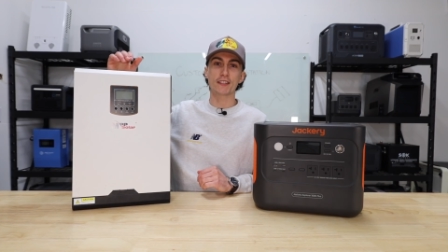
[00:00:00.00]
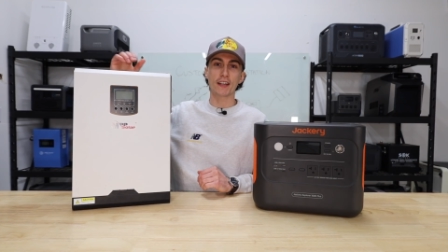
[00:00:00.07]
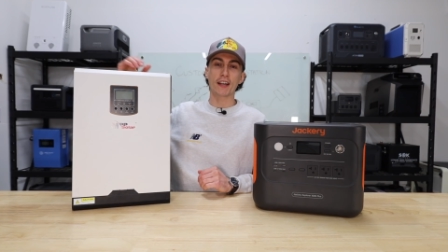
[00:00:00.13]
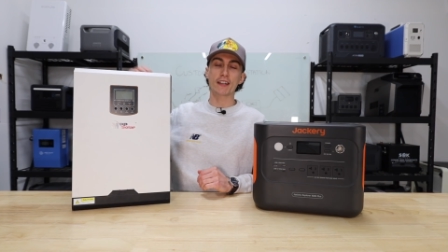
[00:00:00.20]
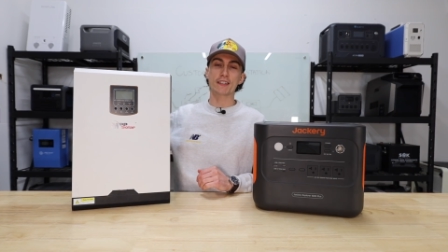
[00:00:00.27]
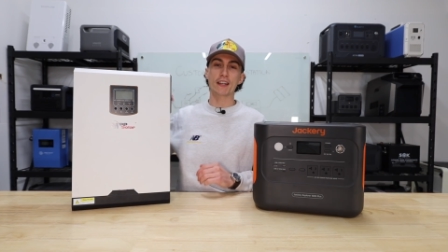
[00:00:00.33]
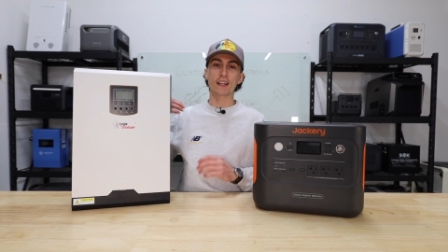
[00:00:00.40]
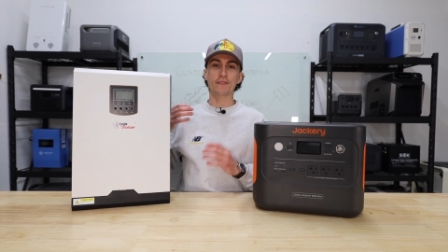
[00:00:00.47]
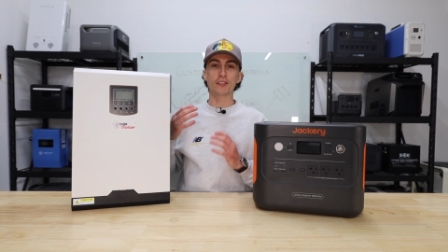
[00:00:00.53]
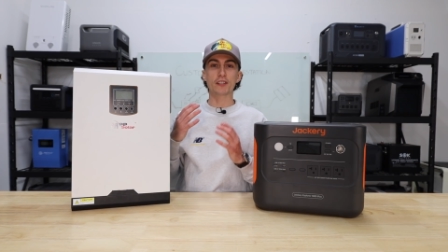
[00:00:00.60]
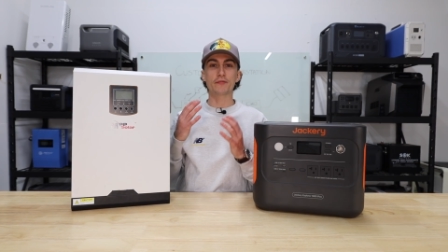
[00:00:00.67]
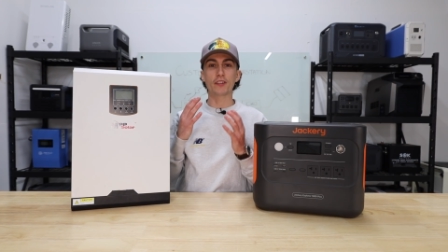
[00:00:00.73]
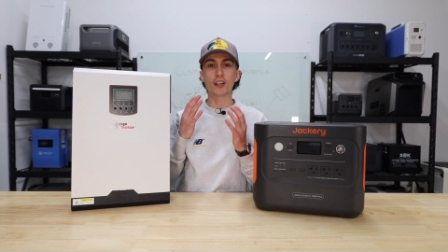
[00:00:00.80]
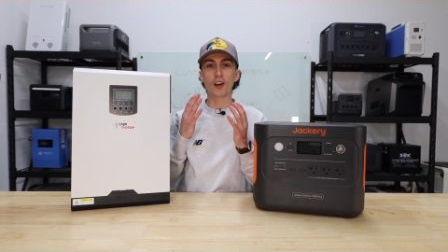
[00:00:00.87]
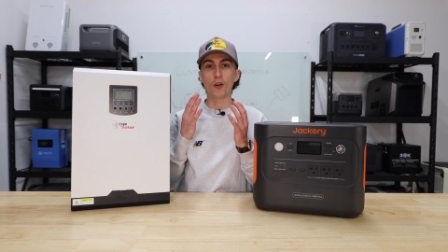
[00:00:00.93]
Like I said, if this
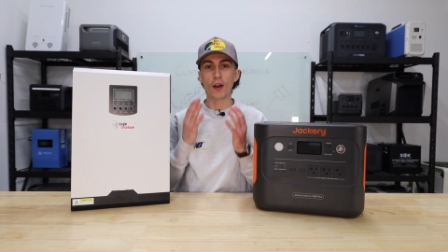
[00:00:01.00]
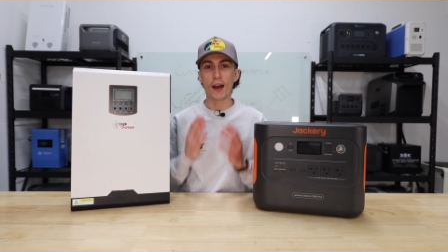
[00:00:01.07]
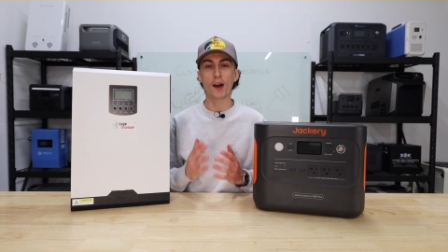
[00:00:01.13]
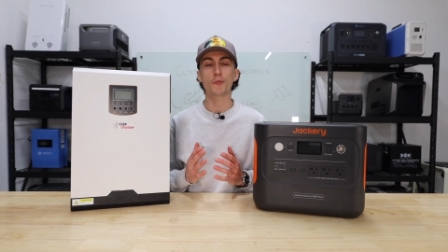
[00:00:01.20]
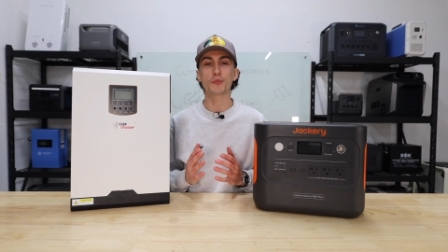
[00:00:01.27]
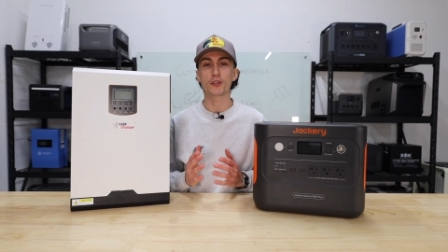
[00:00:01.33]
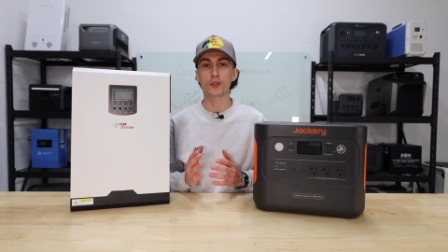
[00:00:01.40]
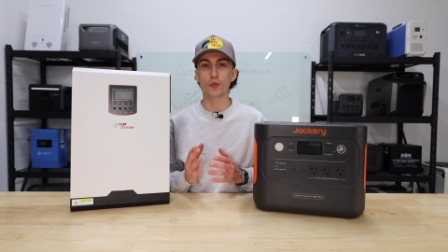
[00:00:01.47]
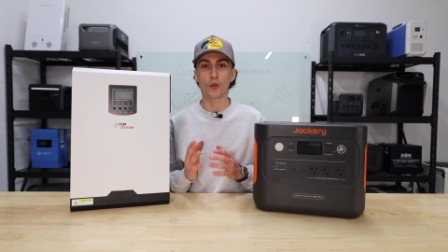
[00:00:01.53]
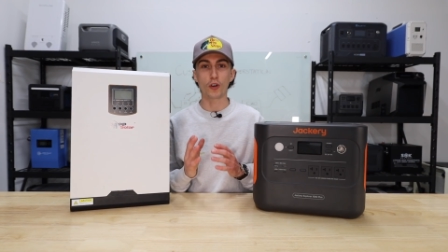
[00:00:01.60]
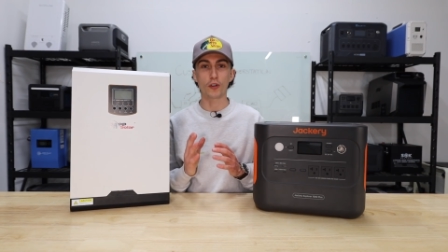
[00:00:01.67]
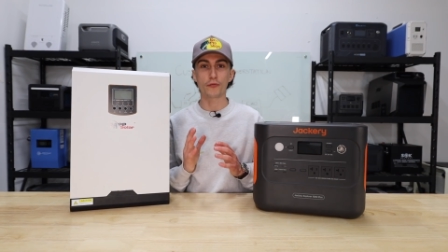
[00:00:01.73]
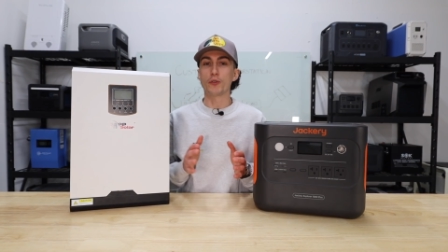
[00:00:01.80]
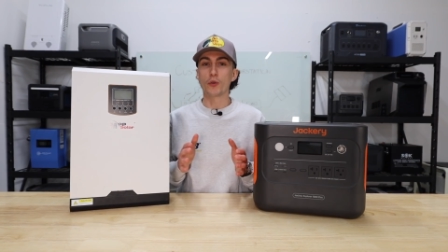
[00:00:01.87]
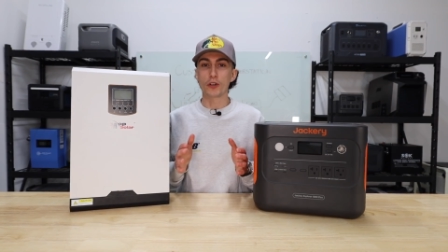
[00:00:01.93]
video helped you, or
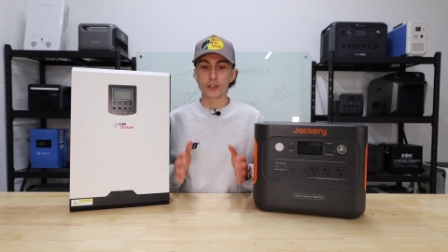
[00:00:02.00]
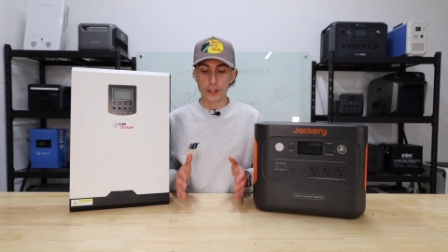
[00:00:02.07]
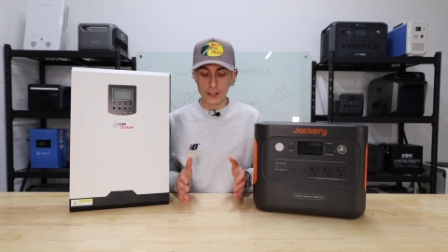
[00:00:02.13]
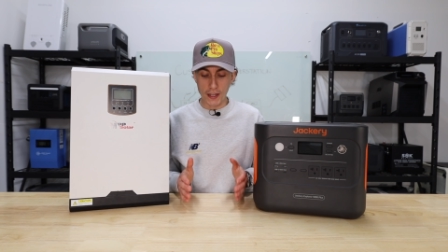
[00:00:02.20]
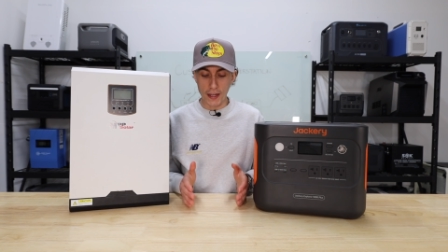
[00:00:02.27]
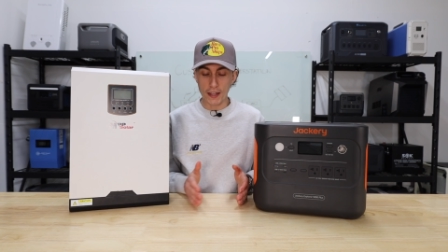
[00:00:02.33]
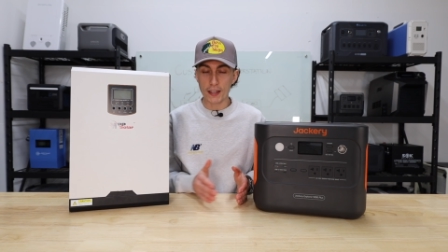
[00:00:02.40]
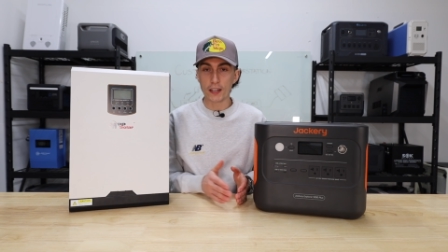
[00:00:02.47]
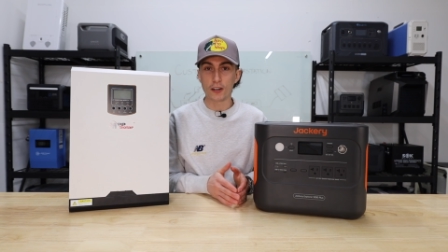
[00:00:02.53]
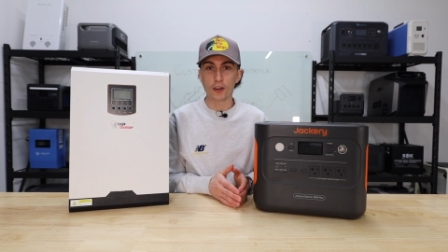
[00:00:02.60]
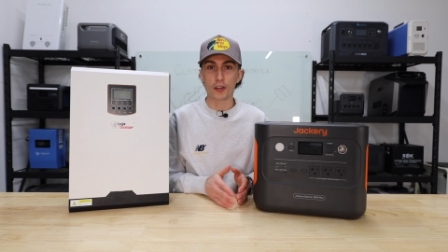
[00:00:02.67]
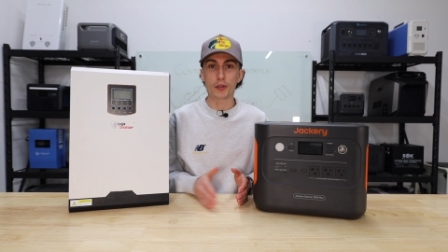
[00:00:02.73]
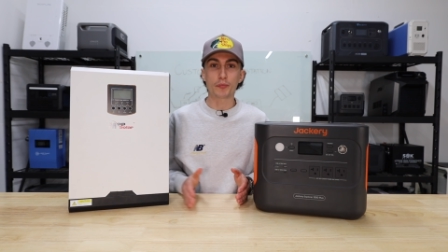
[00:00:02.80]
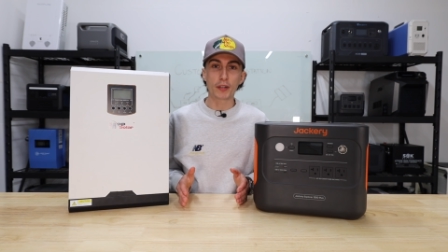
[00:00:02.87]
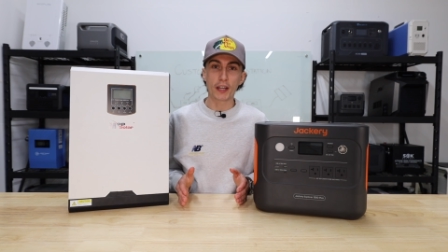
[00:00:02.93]
if you are just getting here
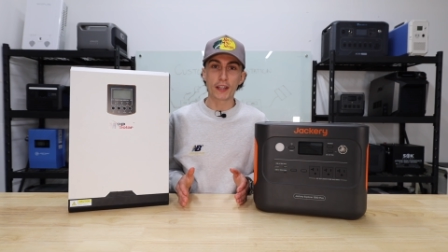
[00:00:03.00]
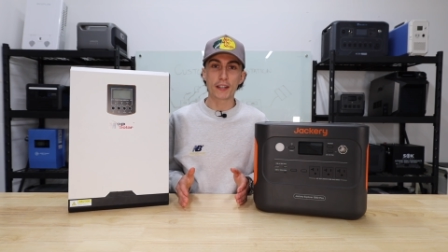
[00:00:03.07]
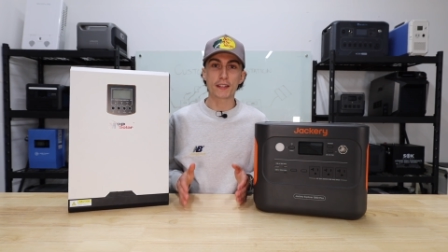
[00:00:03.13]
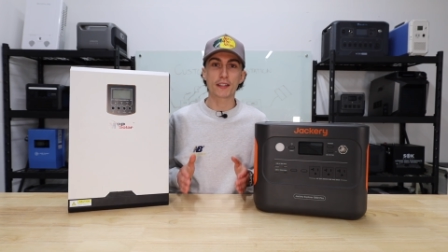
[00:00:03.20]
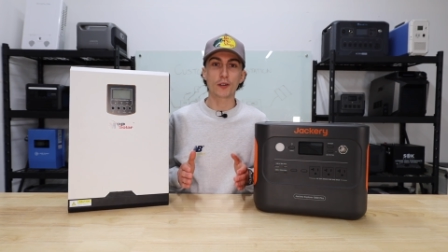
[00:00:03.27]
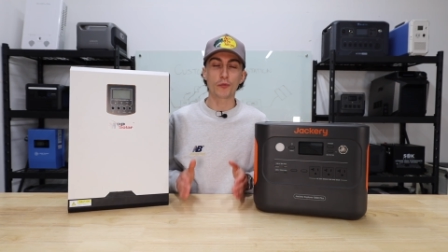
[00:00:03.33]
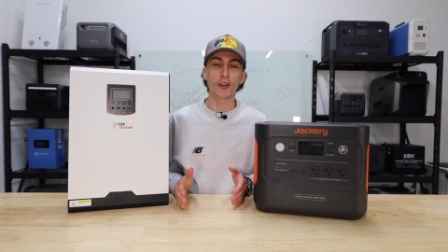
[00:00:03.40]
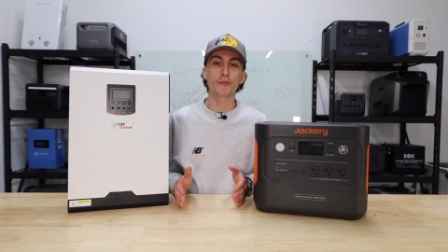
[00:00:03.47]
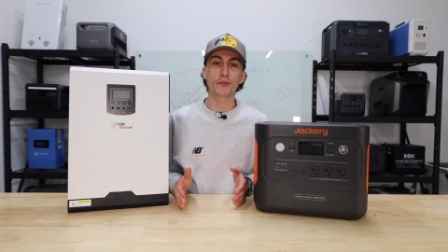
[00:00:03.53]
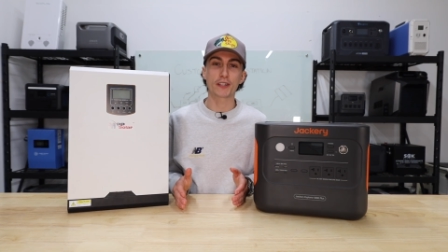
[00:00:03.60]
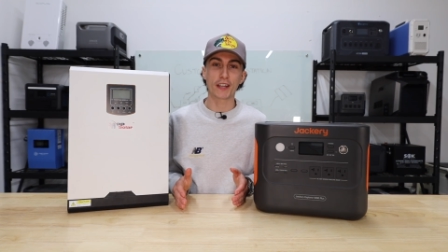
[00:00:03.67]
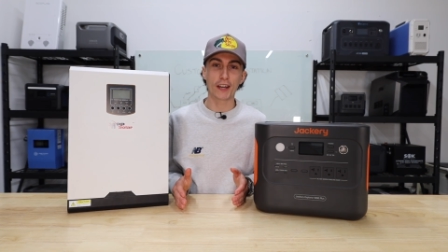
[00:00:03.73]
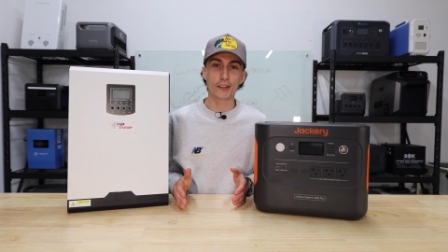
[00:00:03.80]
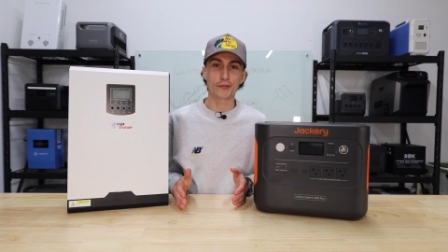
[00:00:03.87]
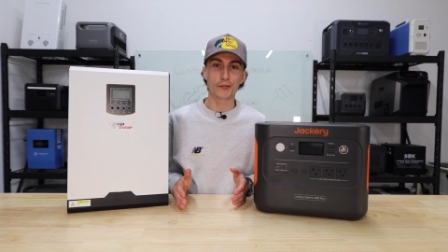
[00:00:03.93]
on the playlist that we've put
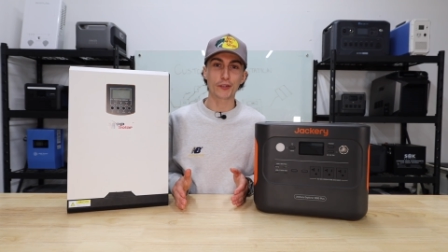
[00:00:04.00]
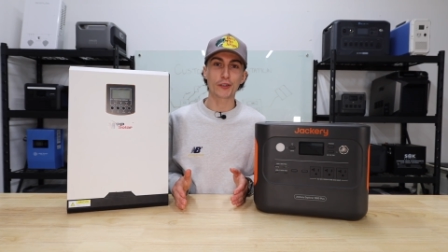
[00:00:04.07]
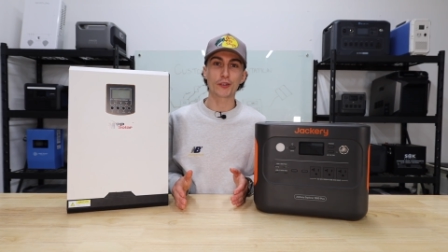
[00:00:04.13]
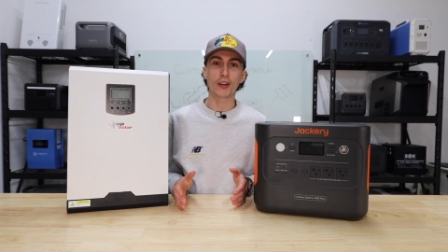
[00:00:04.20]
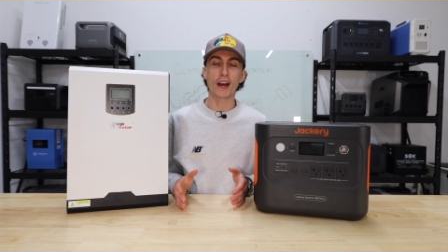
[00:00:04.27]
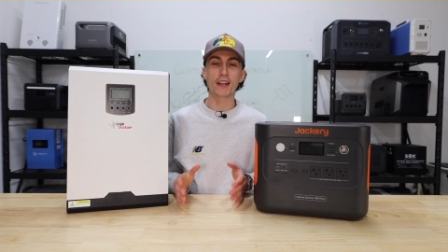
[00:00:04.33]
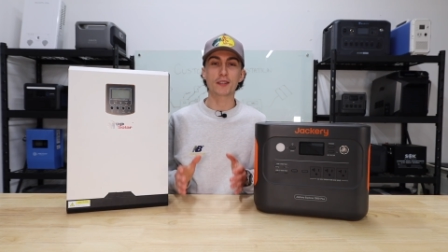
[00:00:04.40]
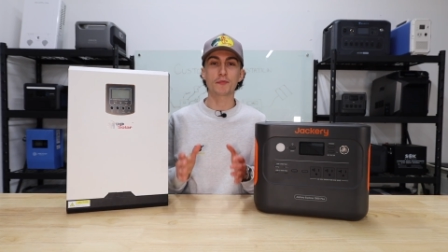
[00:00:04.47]
together for you guys,